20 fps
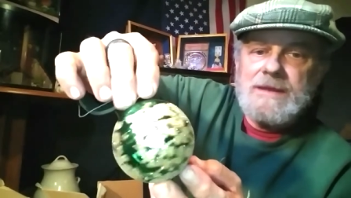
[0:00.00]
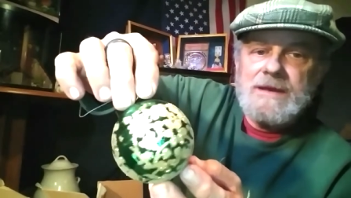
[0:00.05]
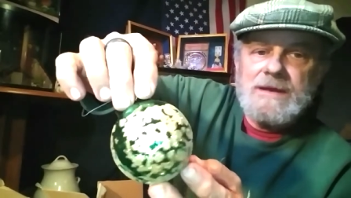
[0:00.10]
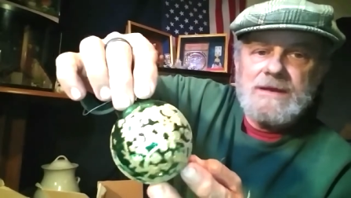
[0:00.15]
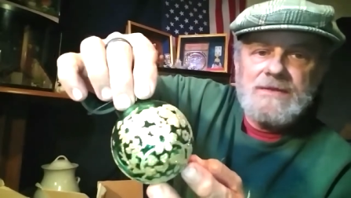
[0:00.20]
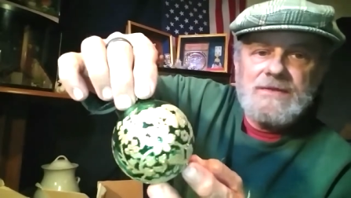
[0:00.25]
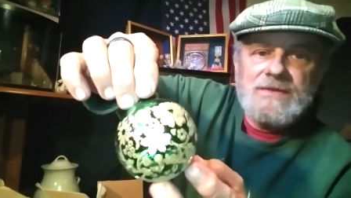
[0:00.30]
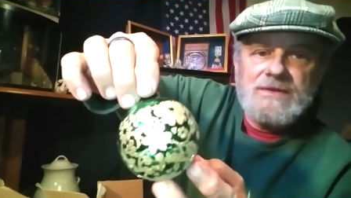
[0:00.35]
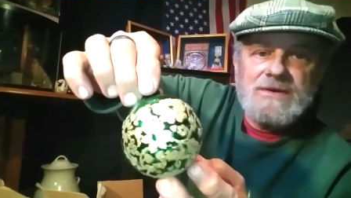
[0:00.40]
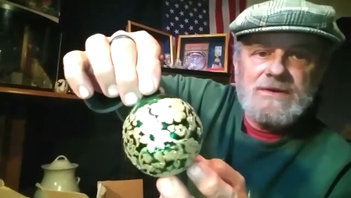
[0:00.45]

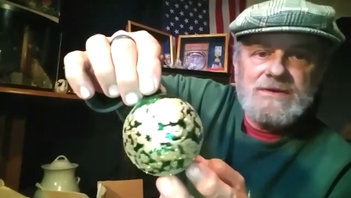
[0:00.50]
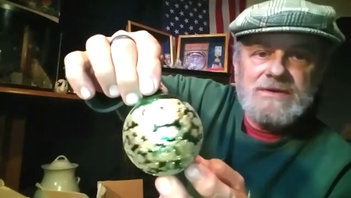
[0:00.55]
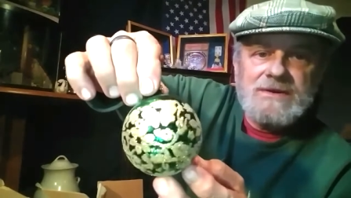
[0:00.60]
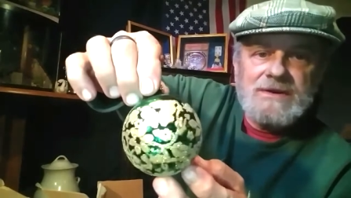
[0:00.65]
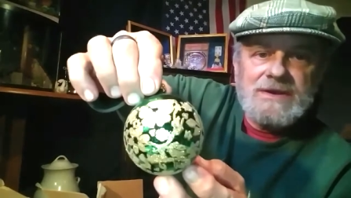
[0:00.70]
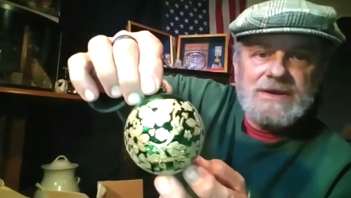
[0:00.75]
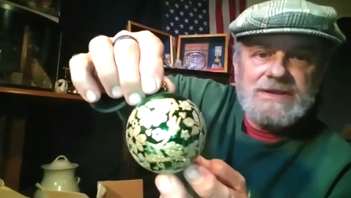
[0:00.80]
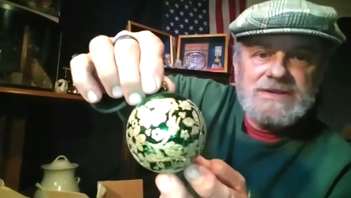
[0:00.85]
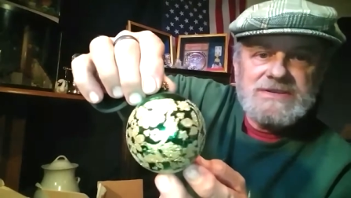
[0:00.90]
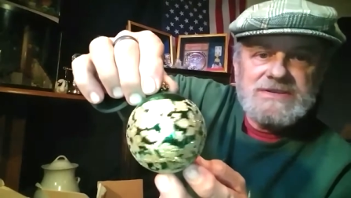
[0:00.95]
and the uh,
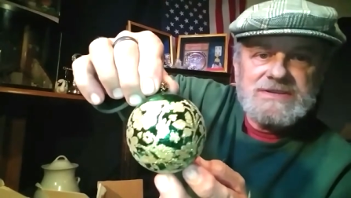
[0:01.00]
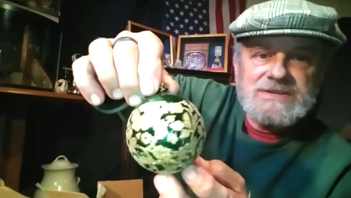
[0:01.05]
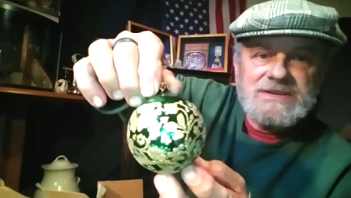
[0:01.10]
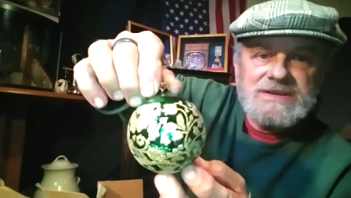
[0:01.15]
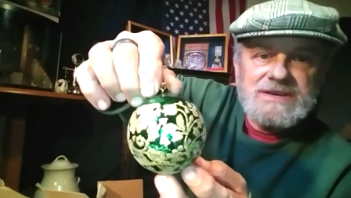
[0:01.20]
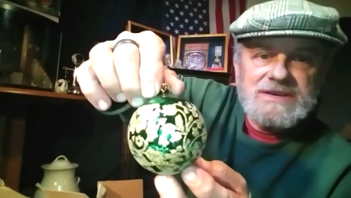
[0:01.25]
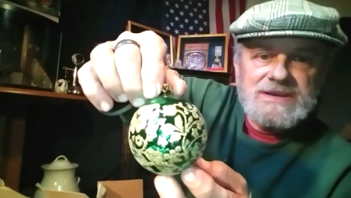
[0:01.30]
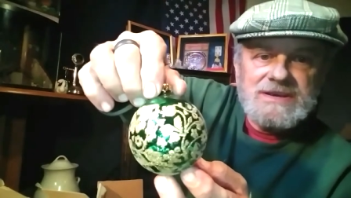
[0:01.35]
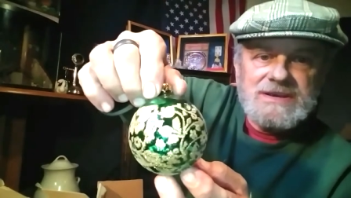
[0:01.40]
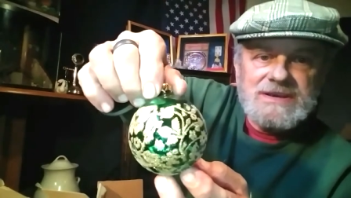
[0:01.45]
nice
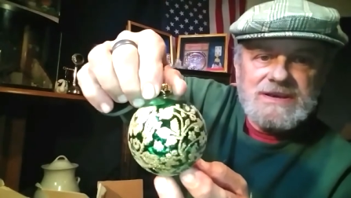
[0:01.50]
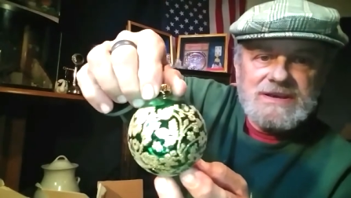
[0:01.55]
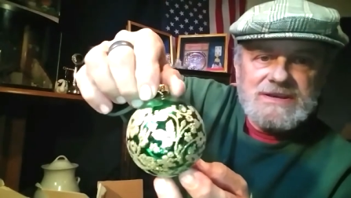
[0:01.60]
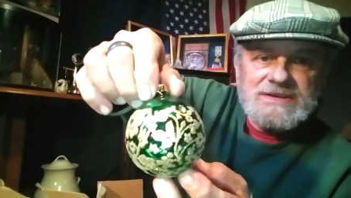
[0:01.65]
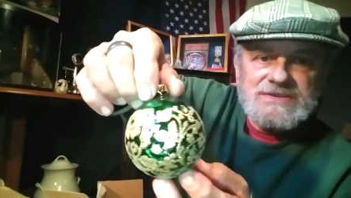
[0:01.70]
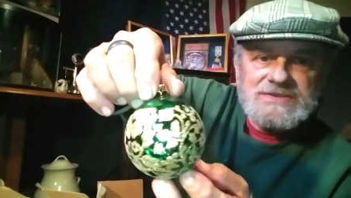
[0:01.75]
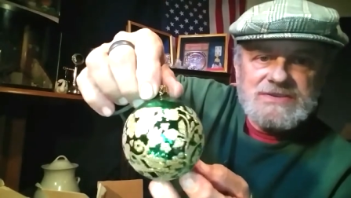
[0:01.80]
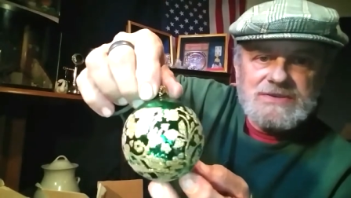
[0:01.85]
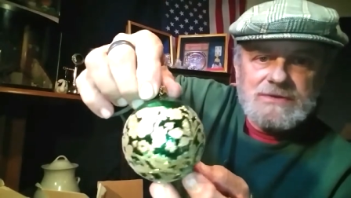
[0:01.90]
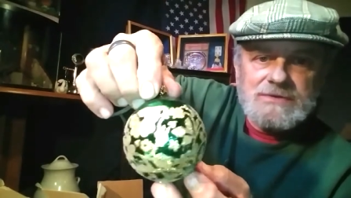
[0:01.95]

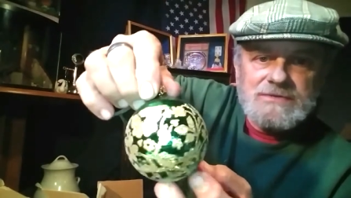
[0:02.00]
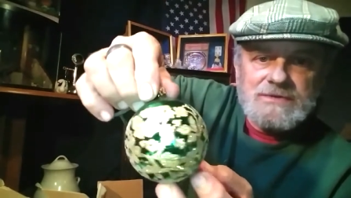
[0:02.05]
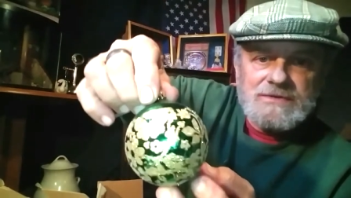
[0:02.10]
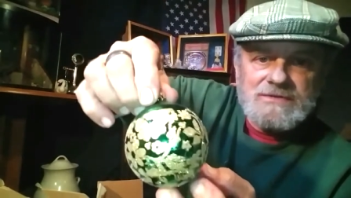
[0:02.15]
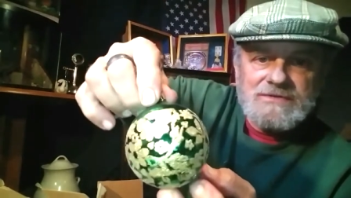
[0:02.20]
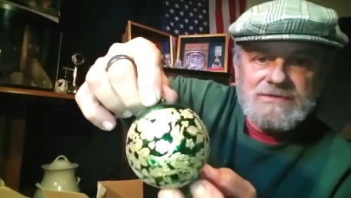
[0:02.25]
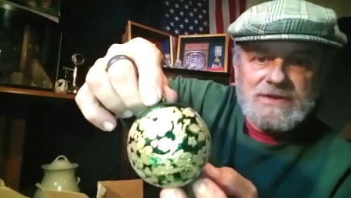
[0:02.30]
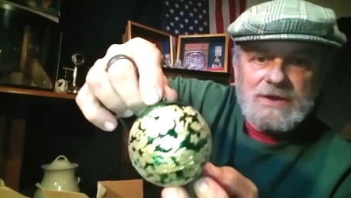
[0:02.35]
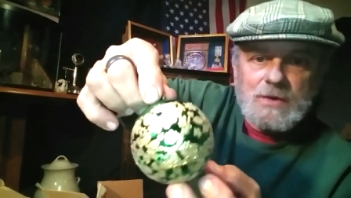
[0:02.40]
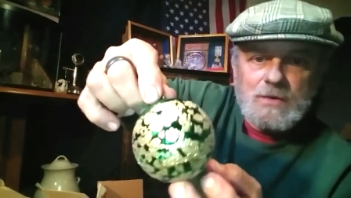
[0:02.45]
silver
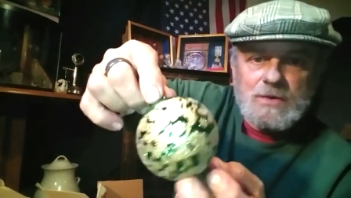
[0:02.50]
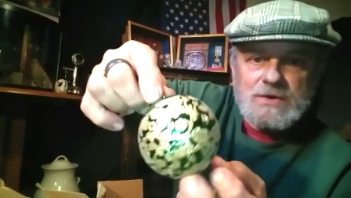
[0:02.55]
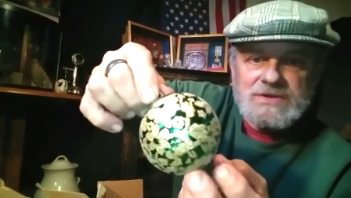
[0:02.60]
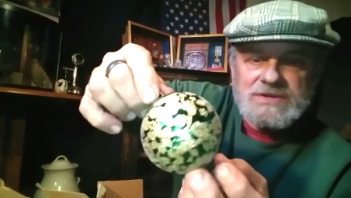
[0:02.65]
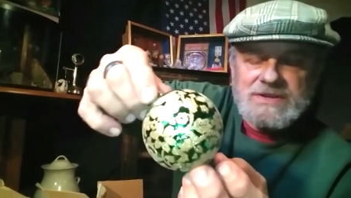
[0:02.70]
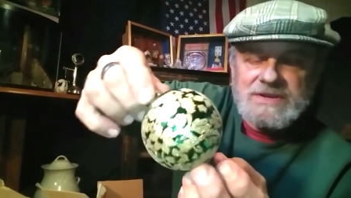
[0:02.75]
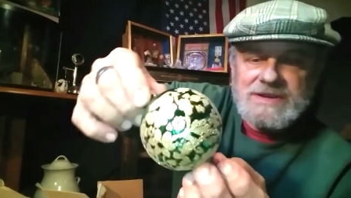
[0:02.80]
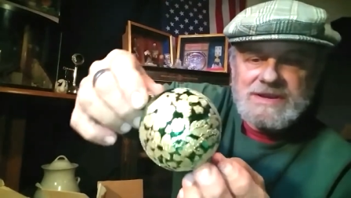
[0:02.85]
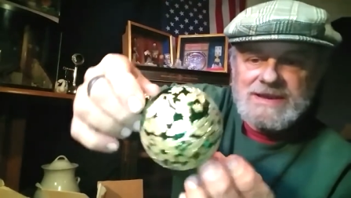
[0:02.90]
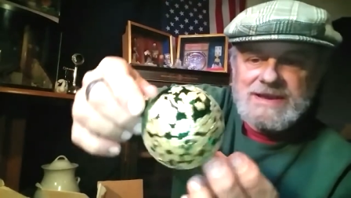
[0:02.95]

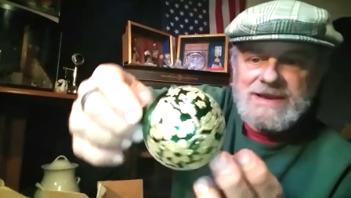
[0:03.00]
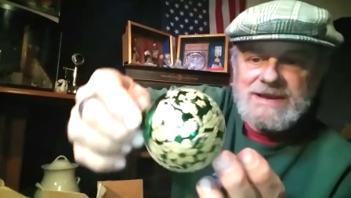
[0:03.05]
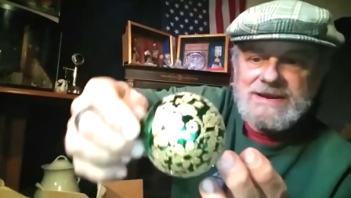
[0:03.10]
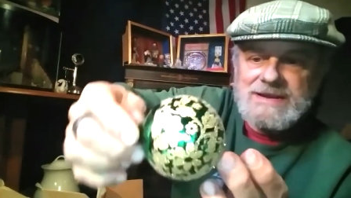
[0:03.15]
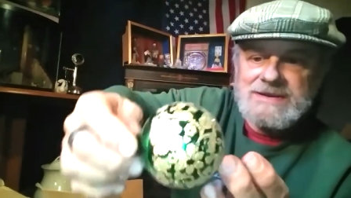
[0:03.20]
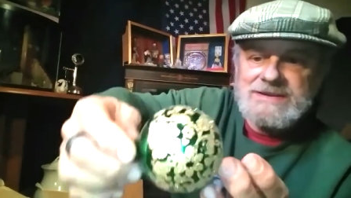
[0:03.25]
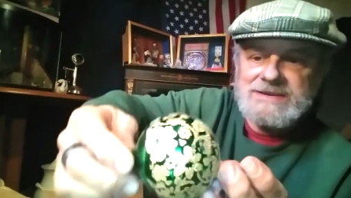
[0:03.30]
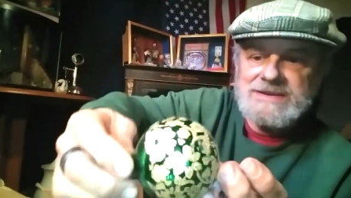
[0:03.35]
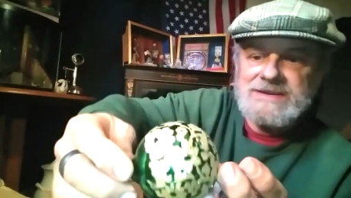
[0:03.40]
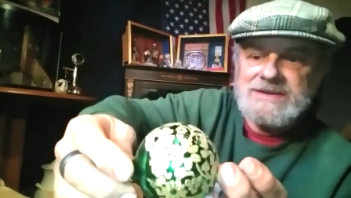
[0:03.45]
flowers like on
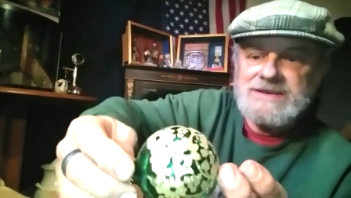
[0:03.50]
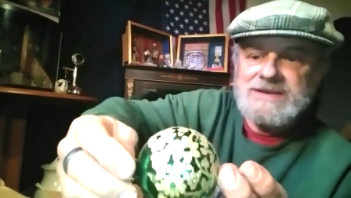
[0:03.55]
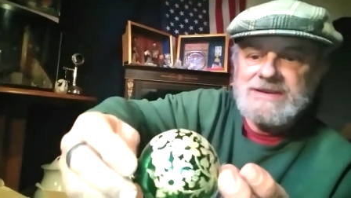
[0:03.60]
it.